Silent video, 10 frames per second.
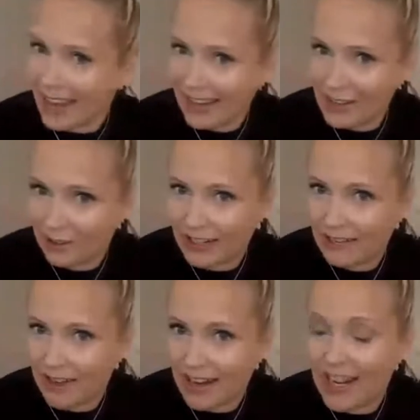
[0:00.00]
Så
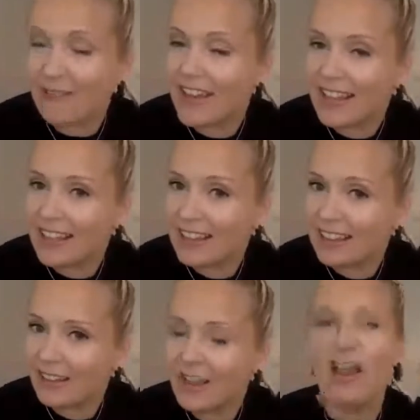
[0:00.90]
Divan, jag vet inte.
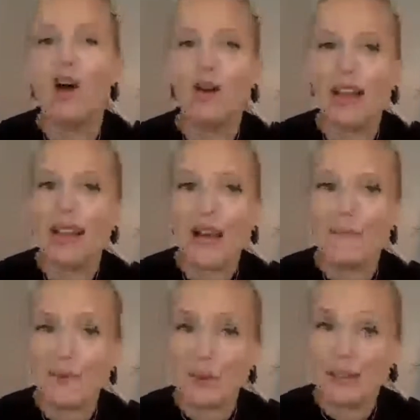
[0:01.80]
Okay, now I'm
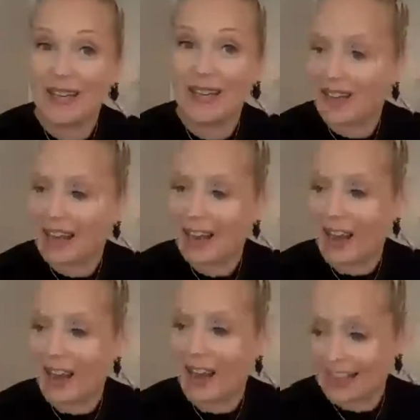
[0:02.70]
doing it again. I
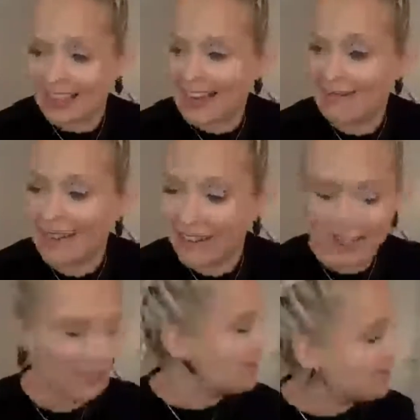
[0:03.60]
said that I'm not going
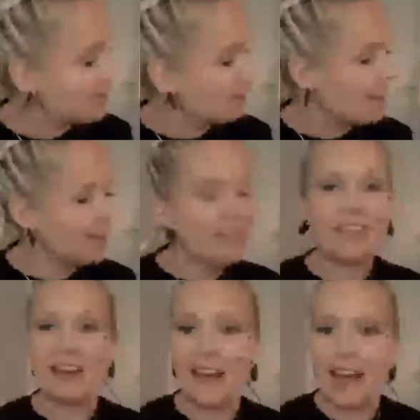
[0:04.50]
to speak Swedish.
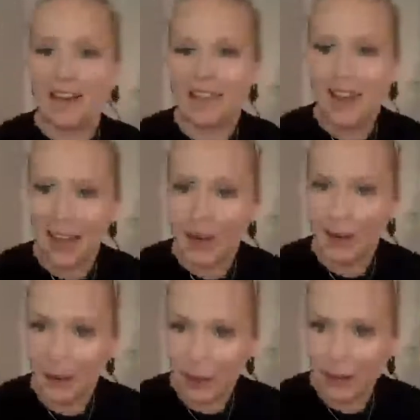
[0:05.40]
I
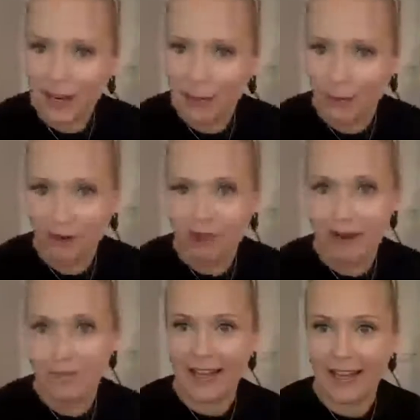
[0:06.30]
don't know that
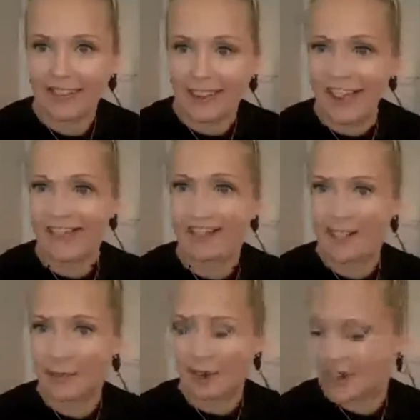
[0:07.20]
program Arvid is
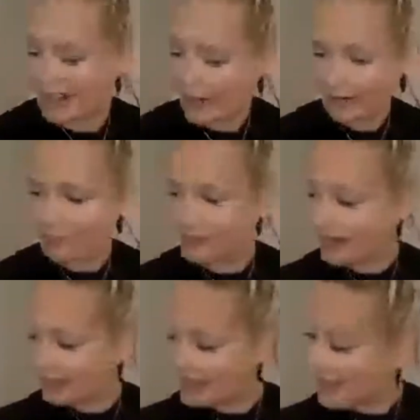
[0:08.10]
watching,
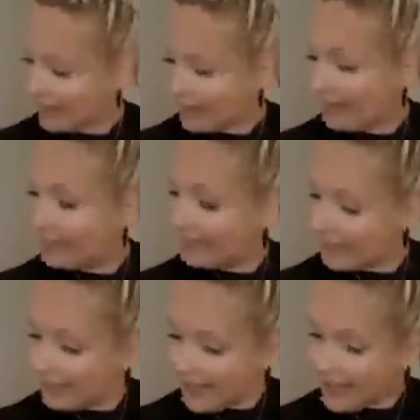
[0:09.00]
but
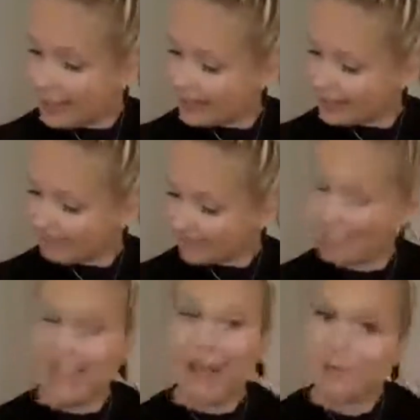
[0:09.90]
yeah,
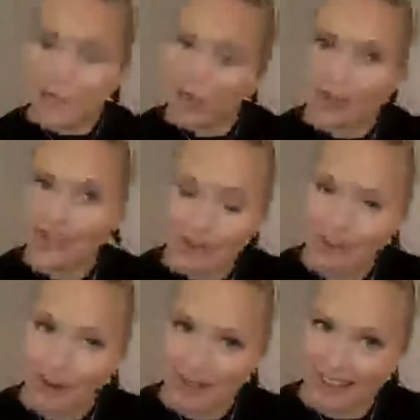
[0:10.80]
I'm so
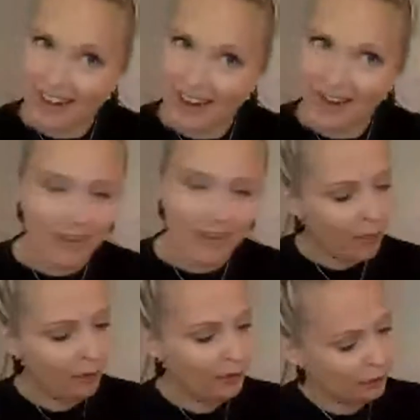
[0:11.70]
disappointed, Arvid. I
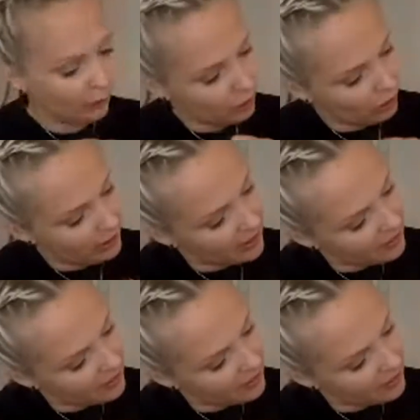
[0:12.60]
thought you'll join